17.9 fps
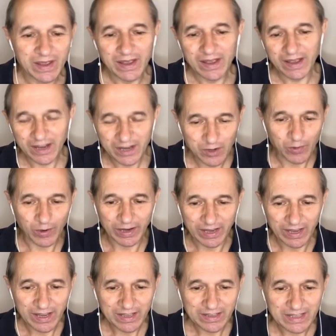
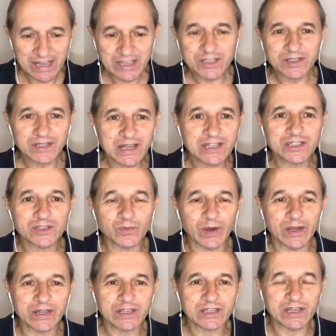Anyway, that's the
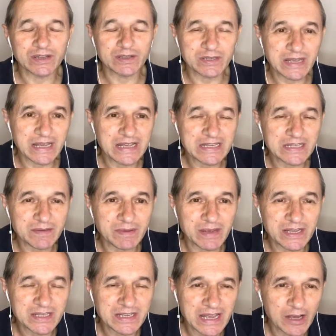way this is.
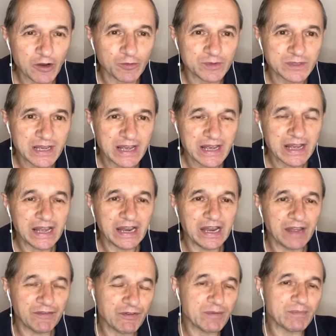It's helped
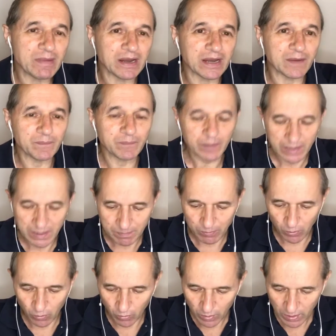11 million
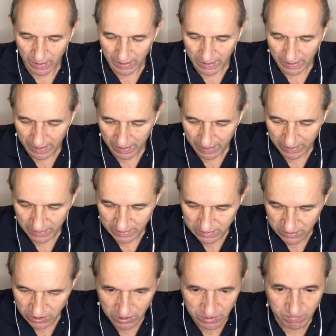people
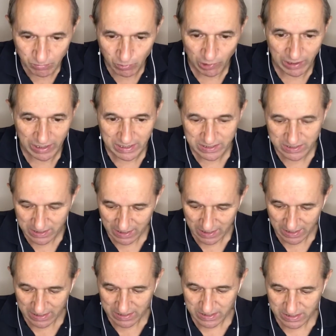just more or less
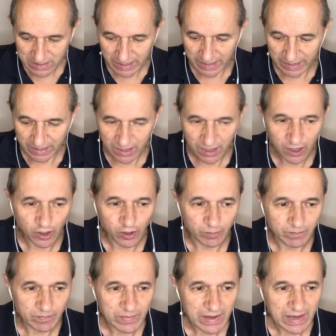stay at
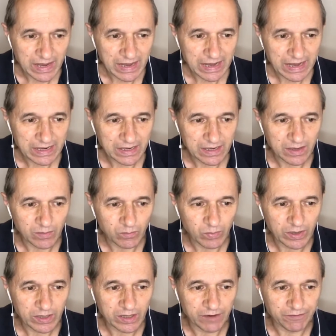home. And
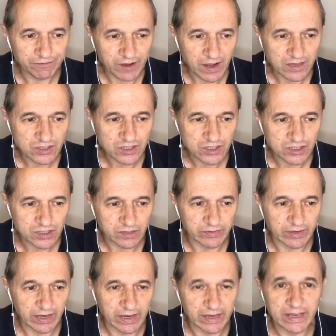one of the advantages of
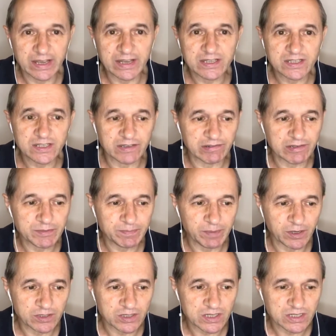it, I guess, there is
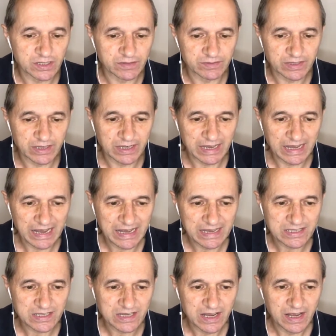positives that it
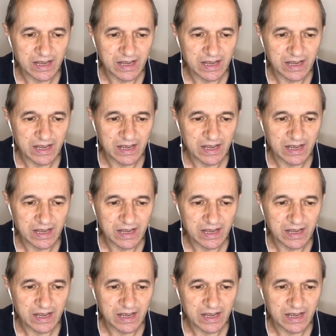has